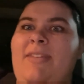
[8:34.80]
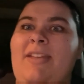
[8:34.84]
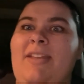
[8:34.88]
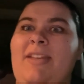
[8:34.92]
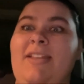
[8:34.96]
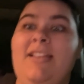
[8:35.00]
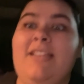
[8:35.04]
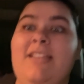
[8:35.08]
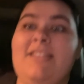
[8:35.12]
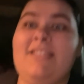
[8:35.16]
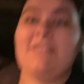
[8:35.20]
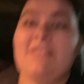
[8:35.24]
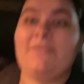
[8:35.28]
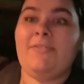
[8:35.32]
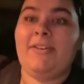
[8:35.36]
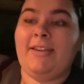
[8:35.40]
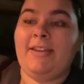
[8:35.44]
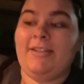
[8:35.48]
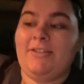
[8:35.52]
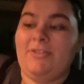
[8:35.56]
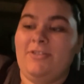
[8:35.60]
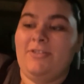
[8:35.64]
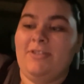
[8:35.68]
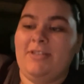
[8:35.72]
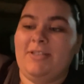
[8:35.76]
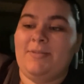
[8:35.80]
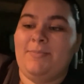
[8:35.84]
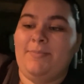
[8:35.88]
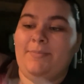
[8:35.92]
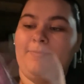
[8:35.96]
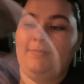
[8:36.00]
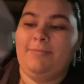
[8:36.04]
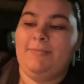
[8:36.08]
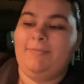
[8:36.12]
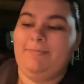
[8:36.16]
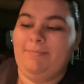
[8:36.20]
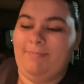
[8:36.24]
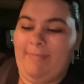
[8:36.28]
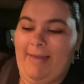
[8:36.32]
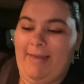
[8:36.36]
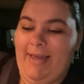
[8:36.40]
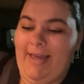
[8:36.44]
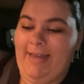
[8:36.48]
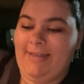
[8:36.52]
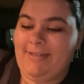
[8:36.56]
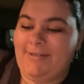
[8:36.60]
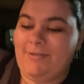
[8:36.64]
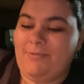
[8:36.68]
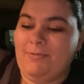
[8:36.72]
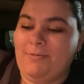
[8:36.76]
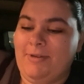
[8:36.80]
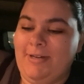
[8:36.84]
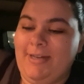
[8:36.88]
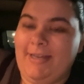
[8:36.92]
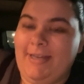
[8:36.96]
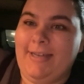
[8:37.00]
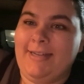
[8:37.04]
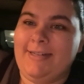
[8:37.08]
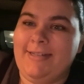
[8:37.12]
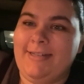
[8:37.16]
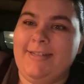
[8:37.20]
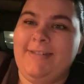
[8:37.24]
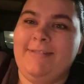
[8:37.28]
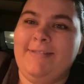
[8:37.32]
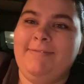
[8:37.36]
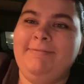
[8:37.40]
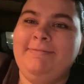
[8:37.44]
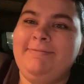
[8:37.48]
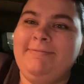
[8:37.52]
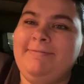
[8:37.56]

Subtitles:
Let's see if I can do this mask one-handed.